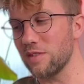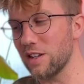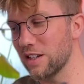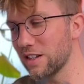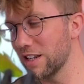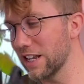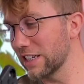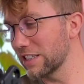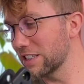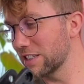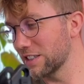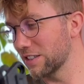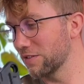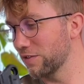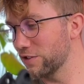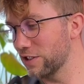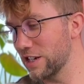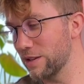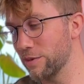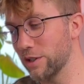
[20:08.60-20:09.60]
Next
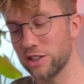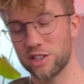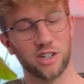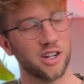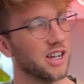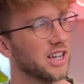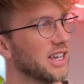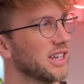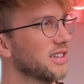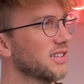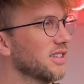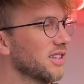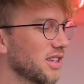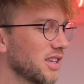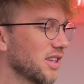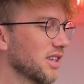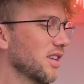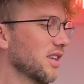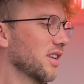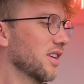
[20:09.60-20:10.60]
frame I tried
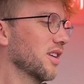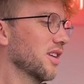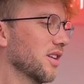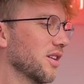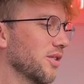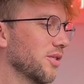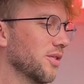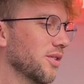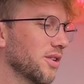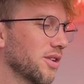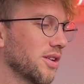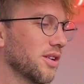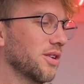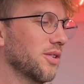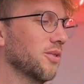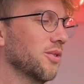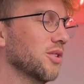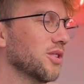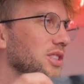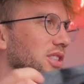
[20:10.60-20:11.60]

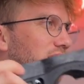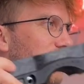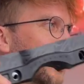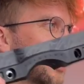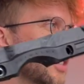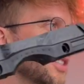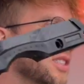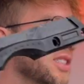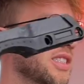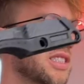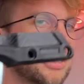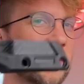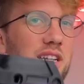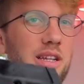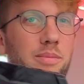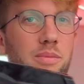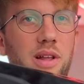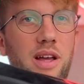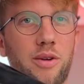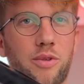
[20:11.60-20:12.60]
was the
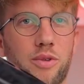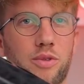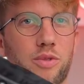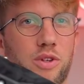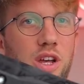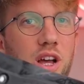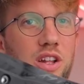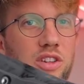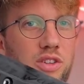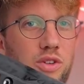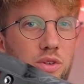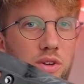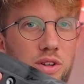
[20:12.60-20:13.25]
slimline. We'll cut to